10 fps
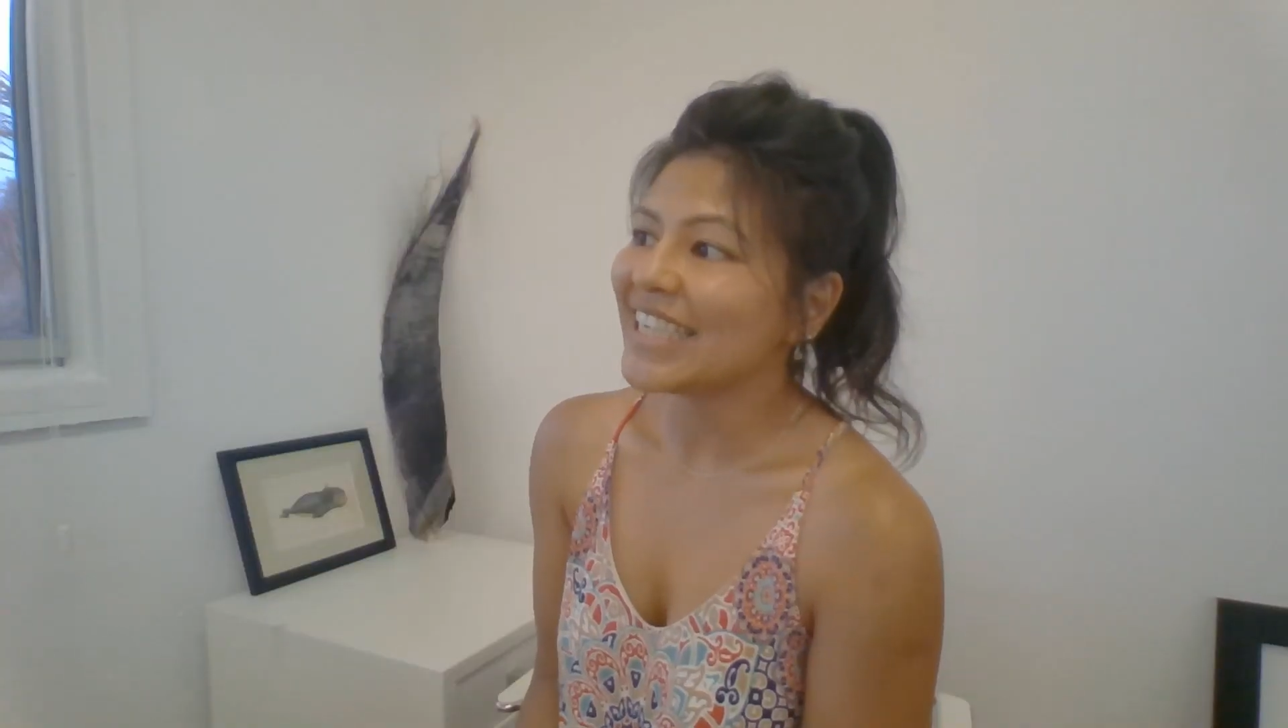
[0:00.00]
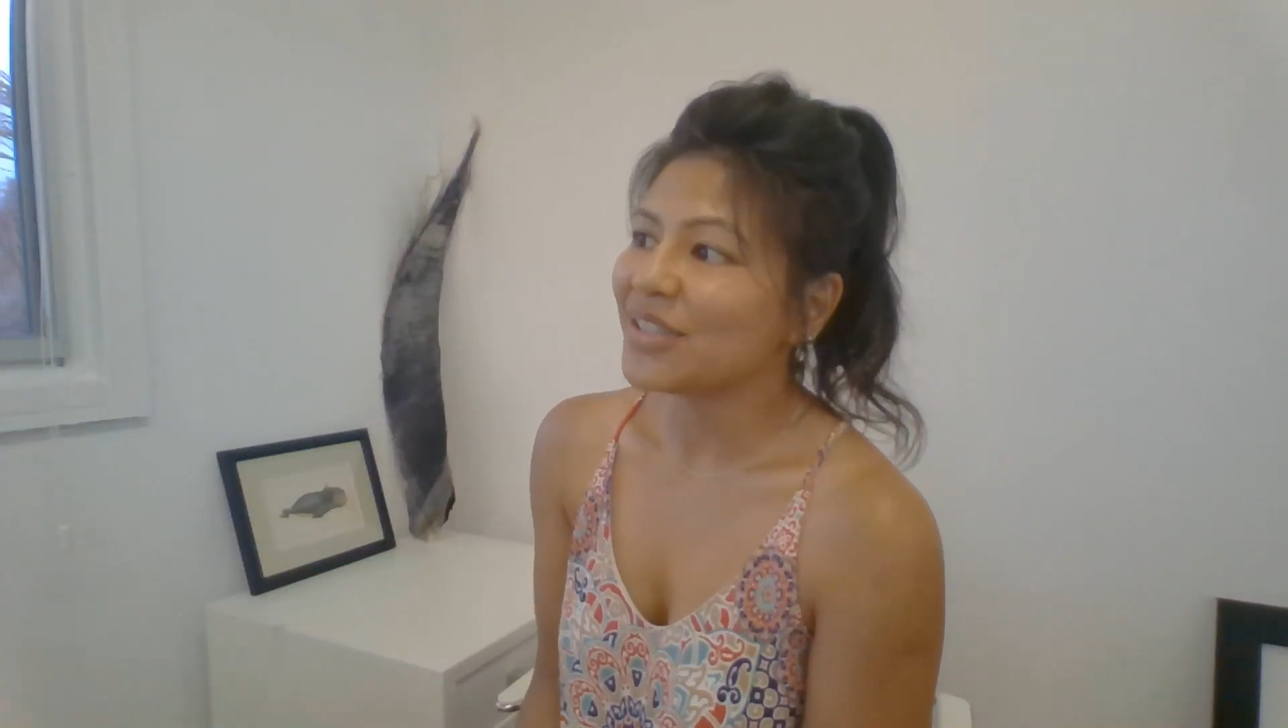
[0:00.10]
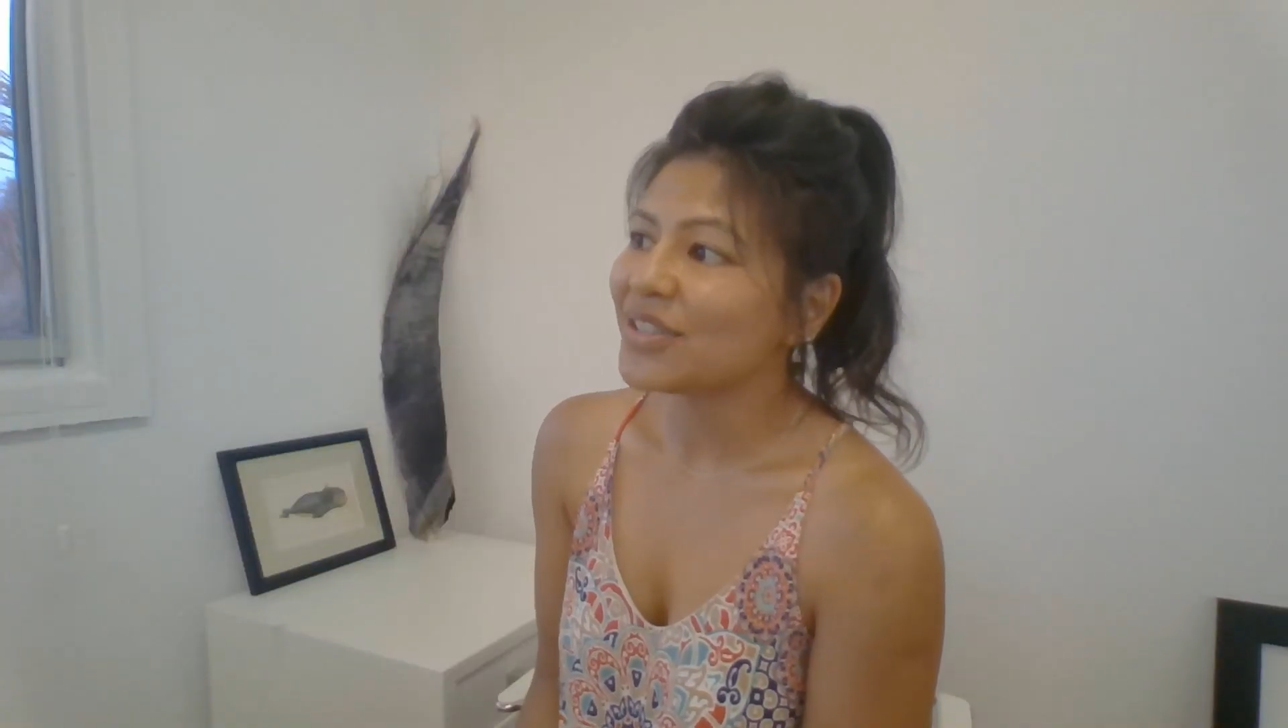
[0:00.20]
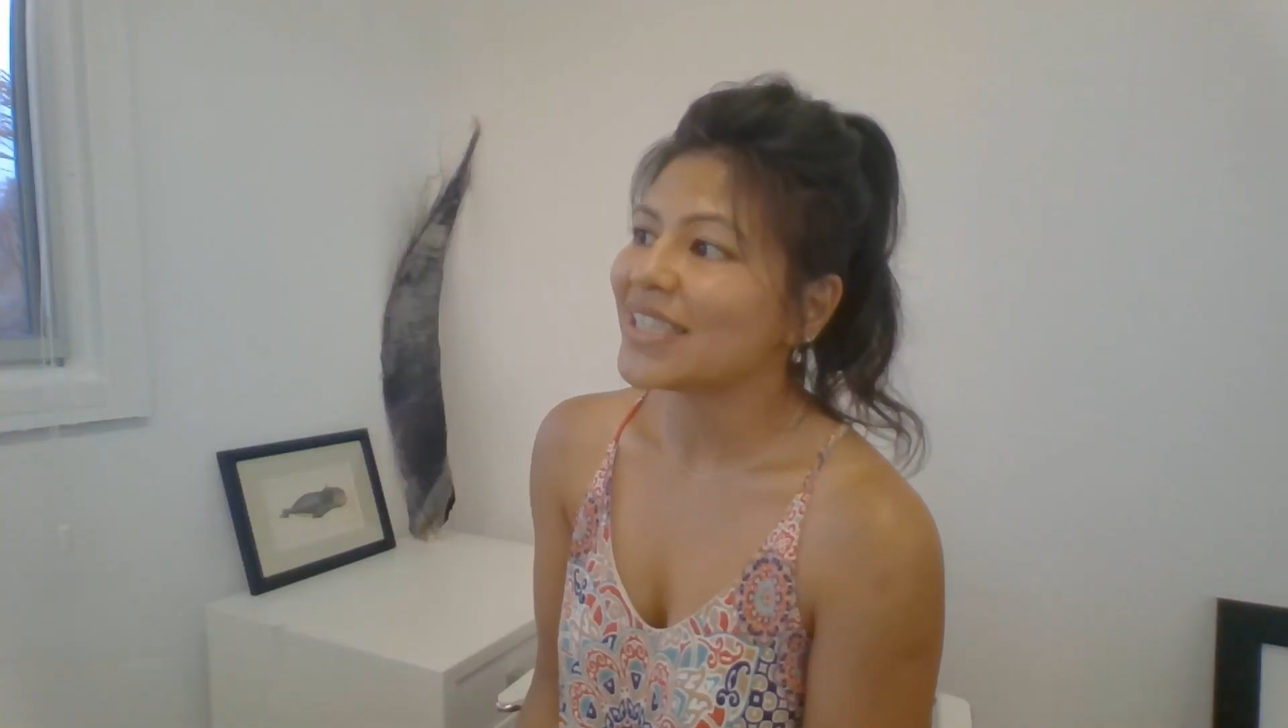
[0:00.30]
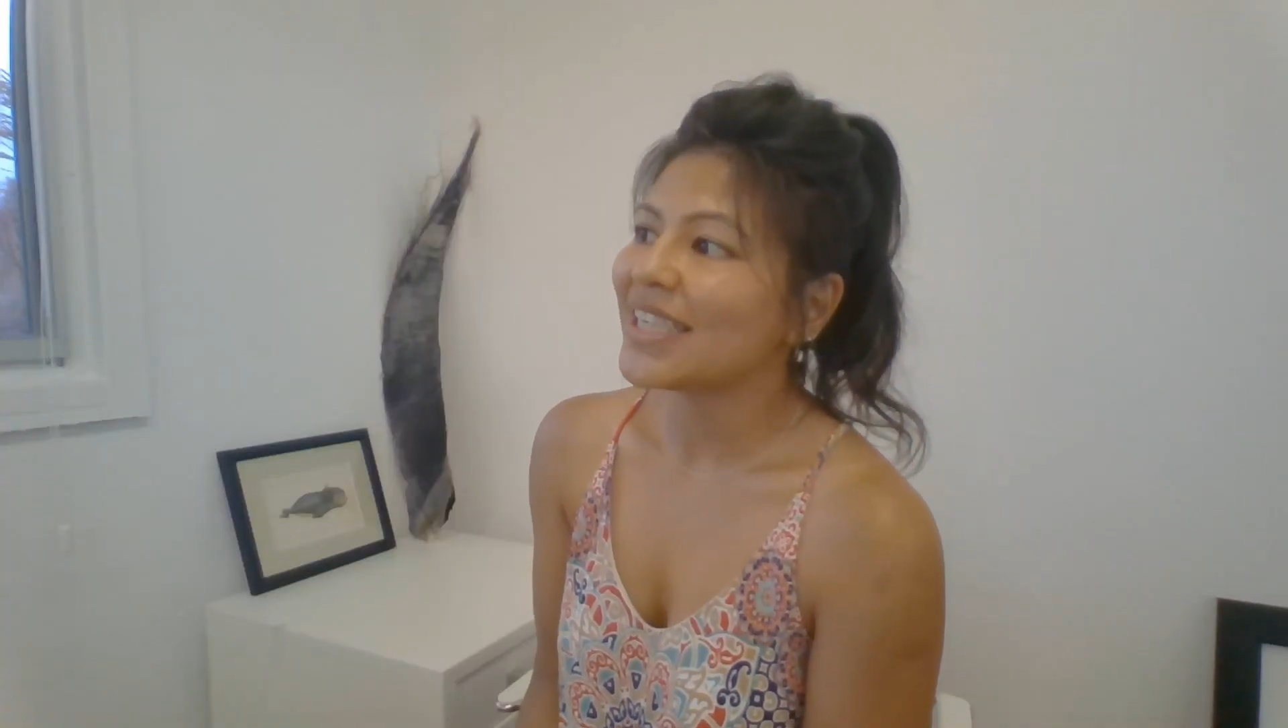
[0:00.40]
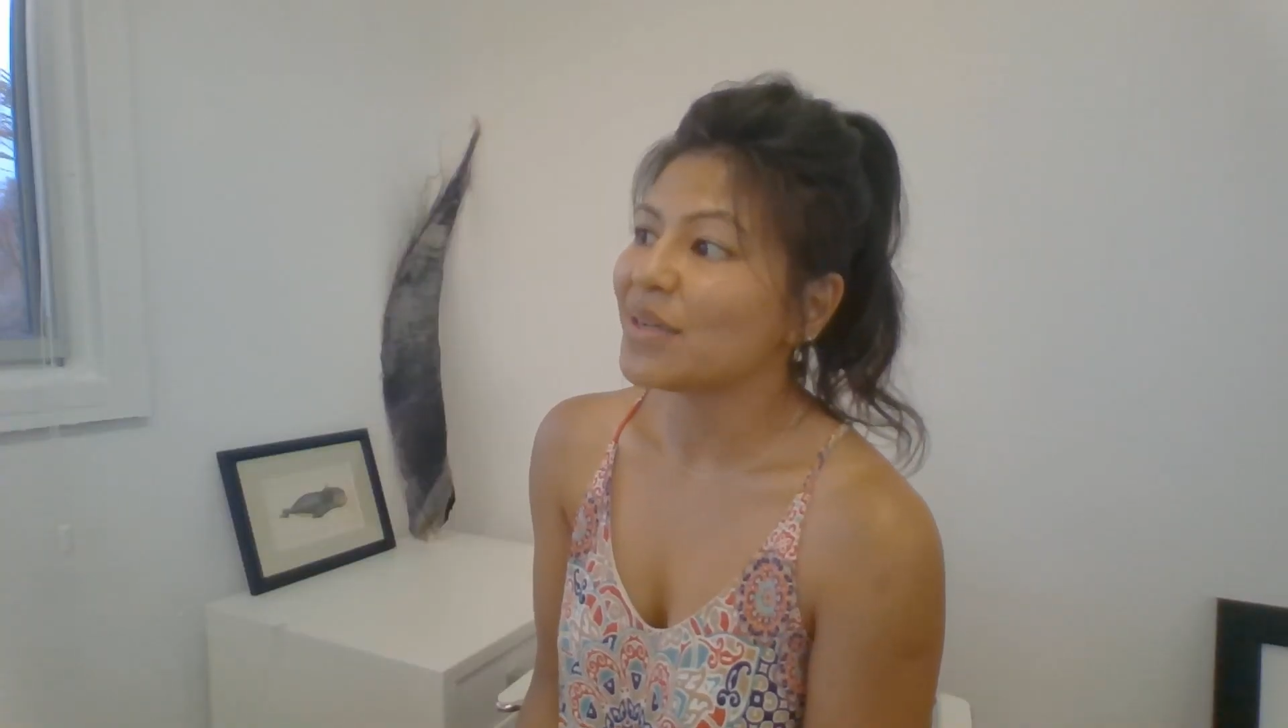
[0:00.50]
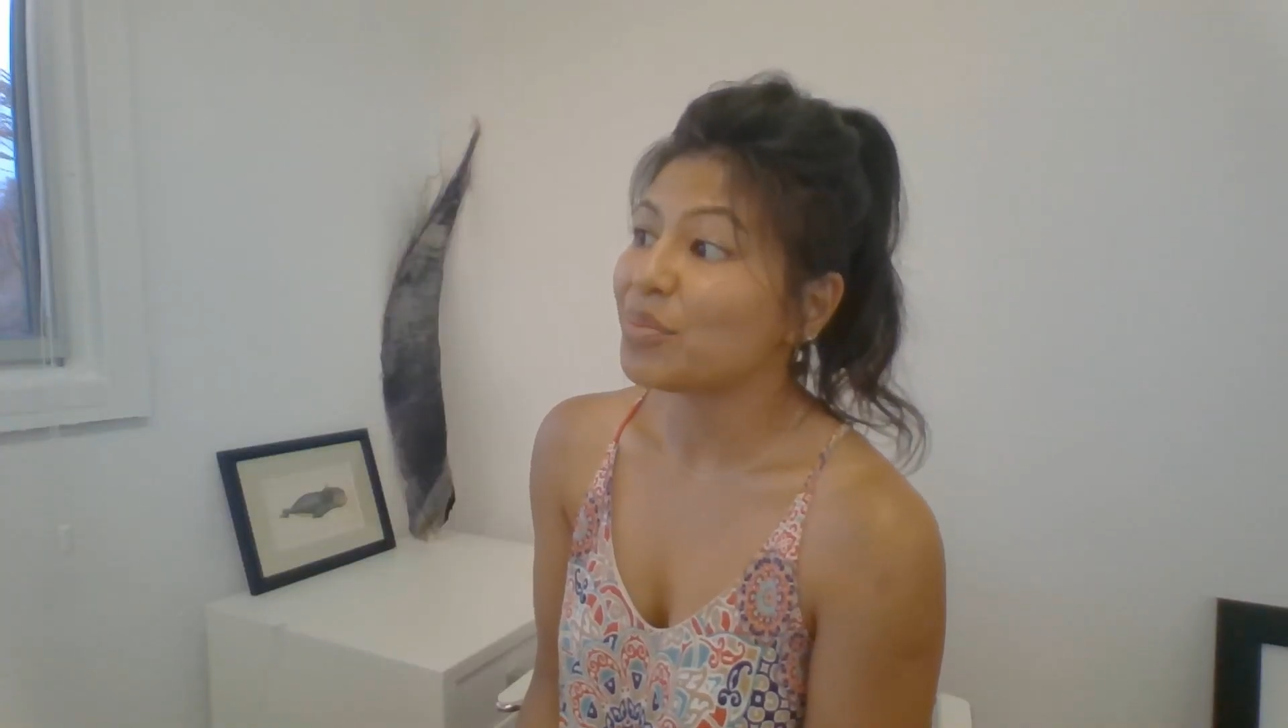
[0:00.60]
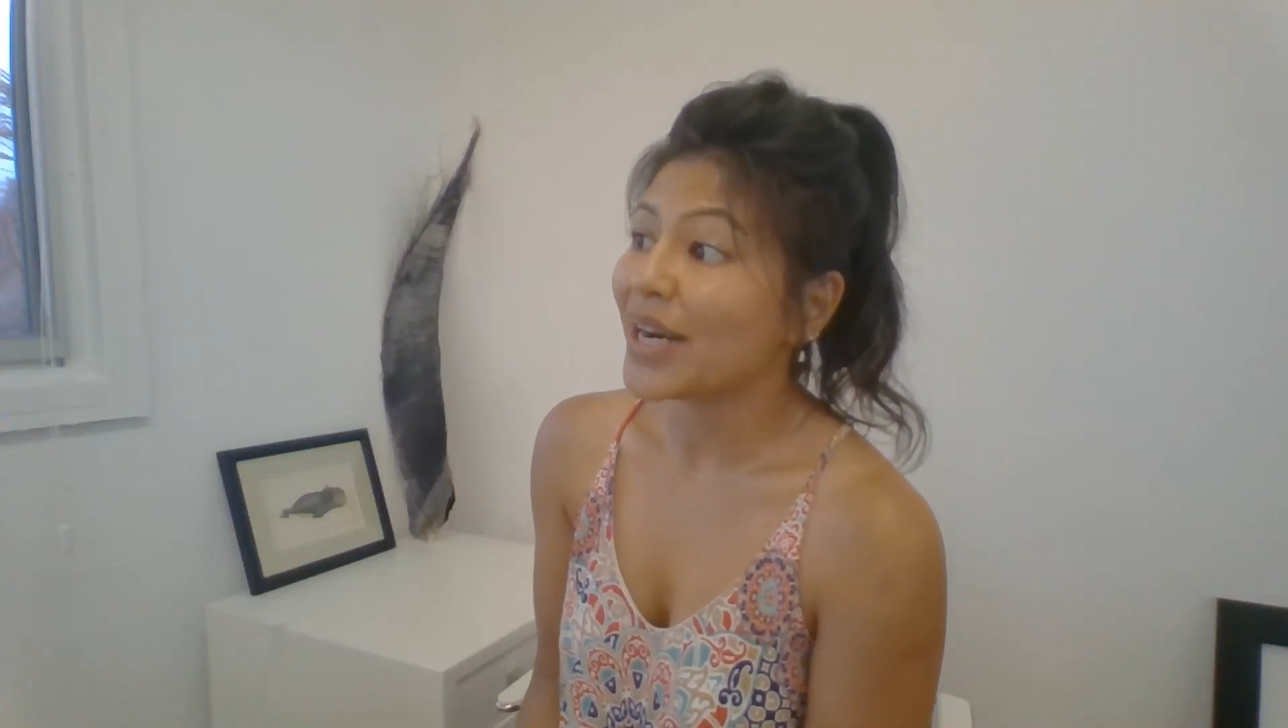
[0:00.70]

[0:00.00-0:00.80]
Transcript: interested in